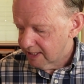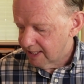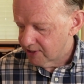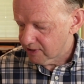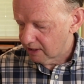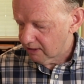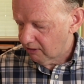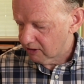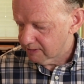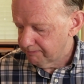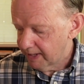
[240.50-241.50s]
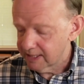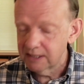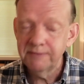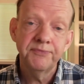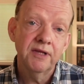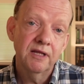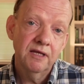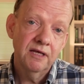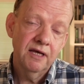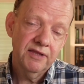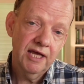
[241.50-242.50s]
is a lot better,
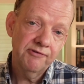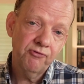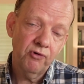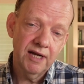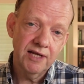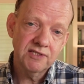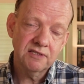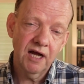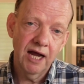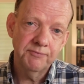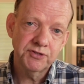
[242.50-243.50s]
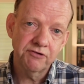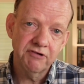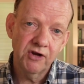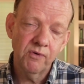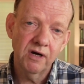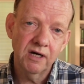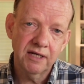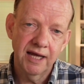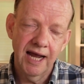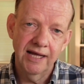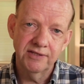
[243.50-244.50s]
therefore less time to rework
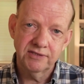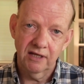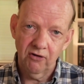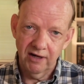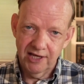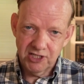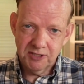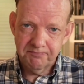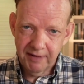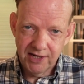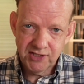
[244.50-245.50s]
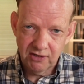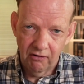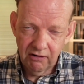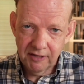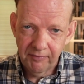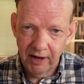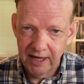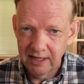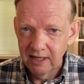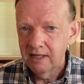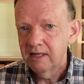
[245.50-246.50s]
and a lot less space to occupy
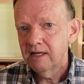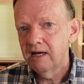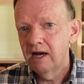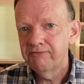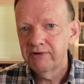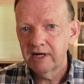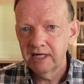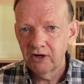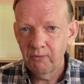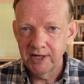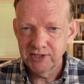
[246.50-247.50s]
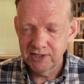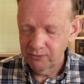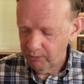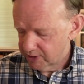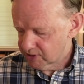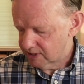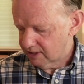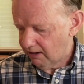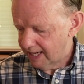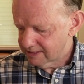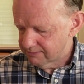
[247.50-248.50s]
for kind of wasted
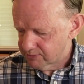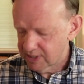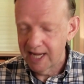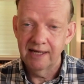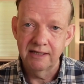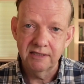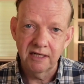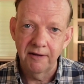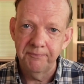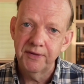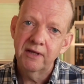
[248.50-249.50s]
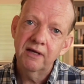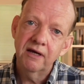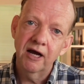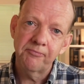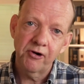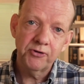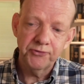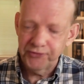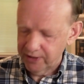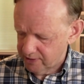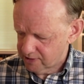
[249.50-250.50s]
items and broken
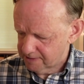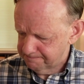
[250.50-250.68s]
things.